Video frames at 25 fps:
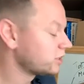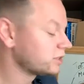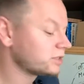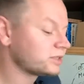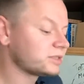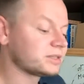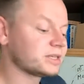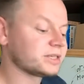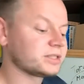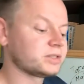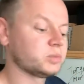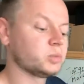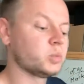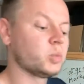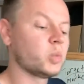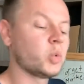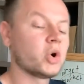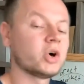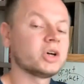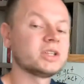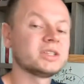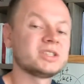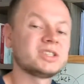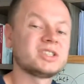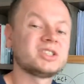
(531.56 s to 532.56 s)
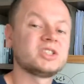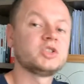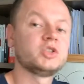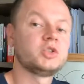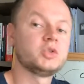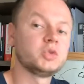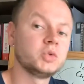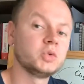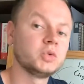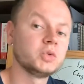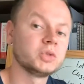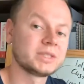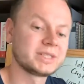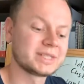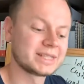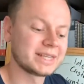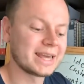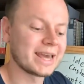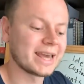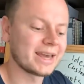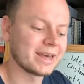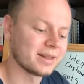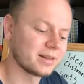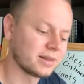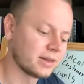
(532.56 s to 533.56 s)
that wants to
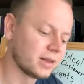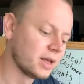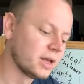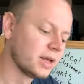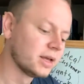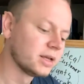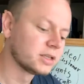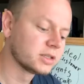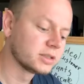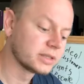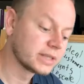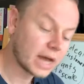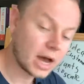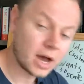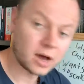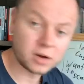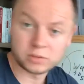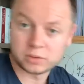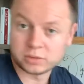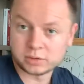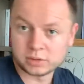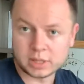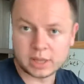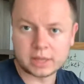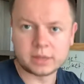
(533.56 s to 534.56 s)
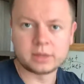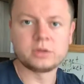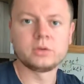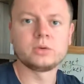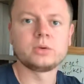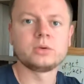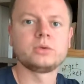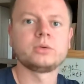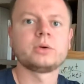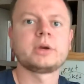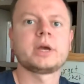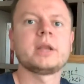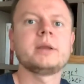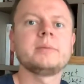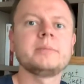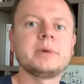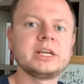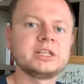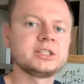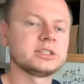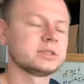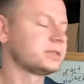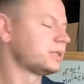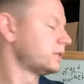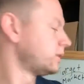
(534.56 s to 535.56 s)
scale. Now you can imagine that